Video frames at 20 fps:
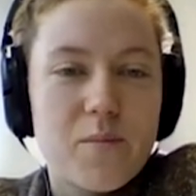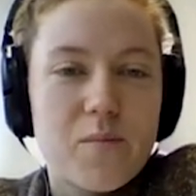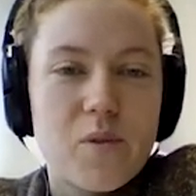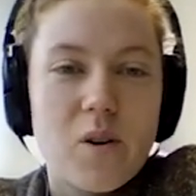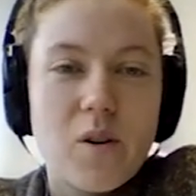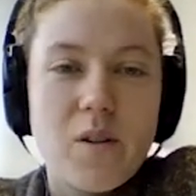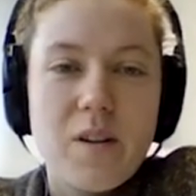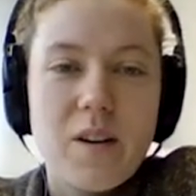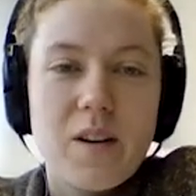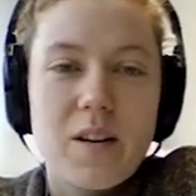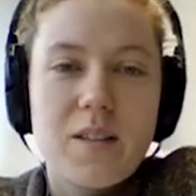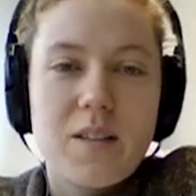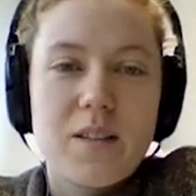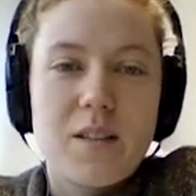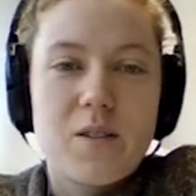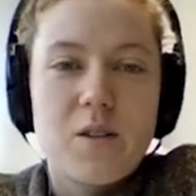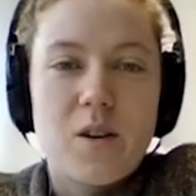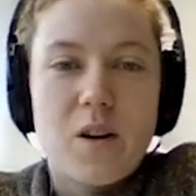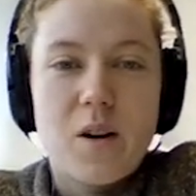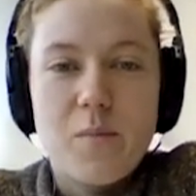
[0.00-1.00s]
brokers
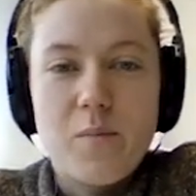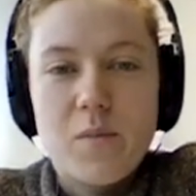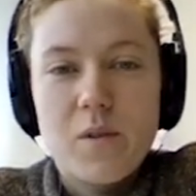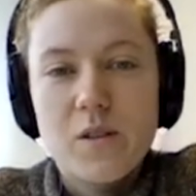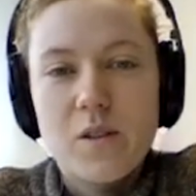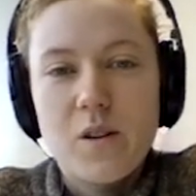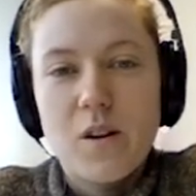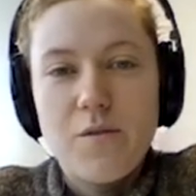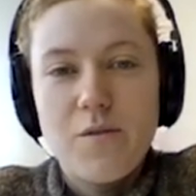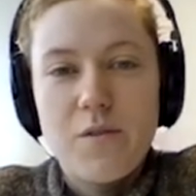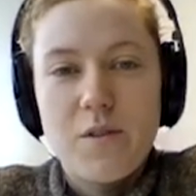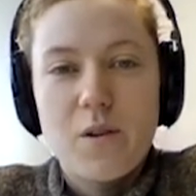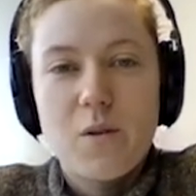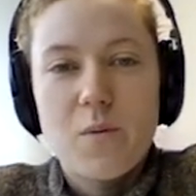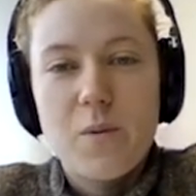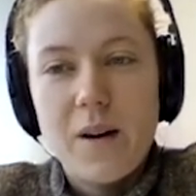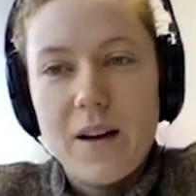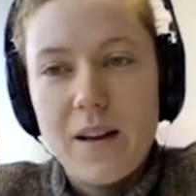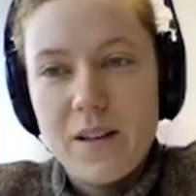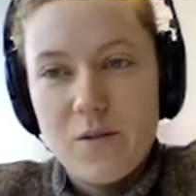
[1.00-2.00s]
in Dortmund offer a
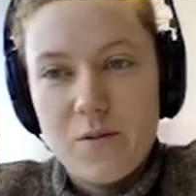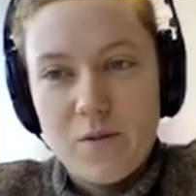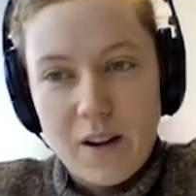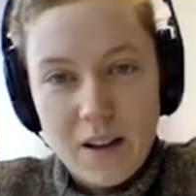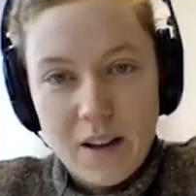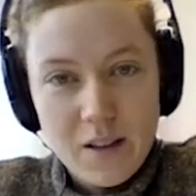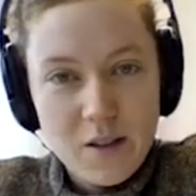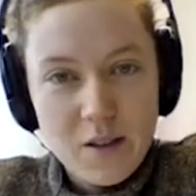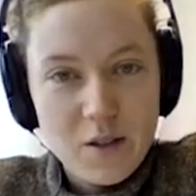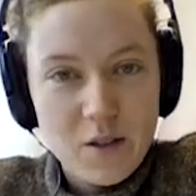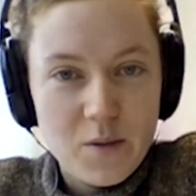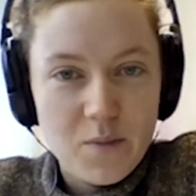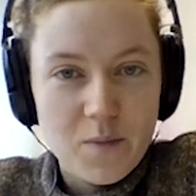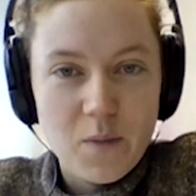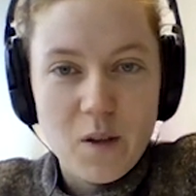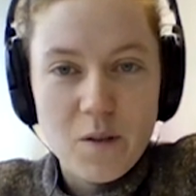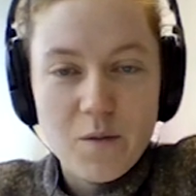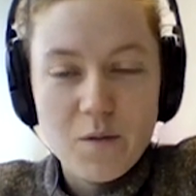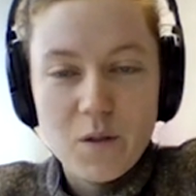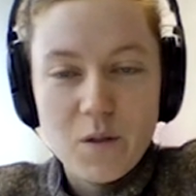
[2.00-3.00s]
wide range
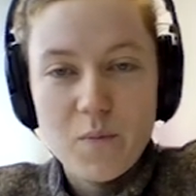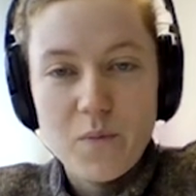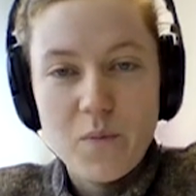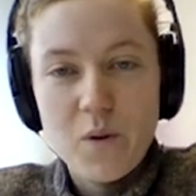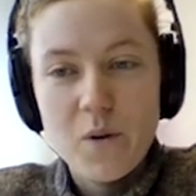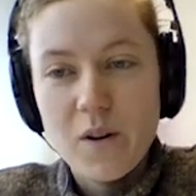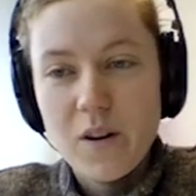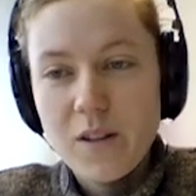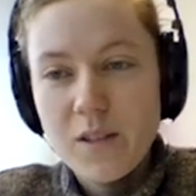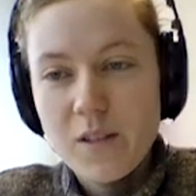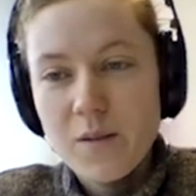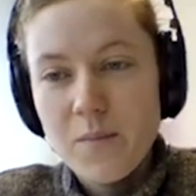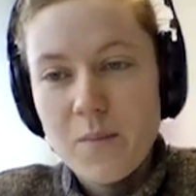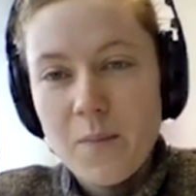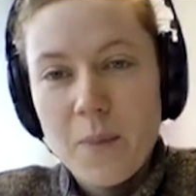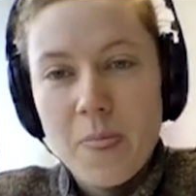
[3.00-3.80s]
of support.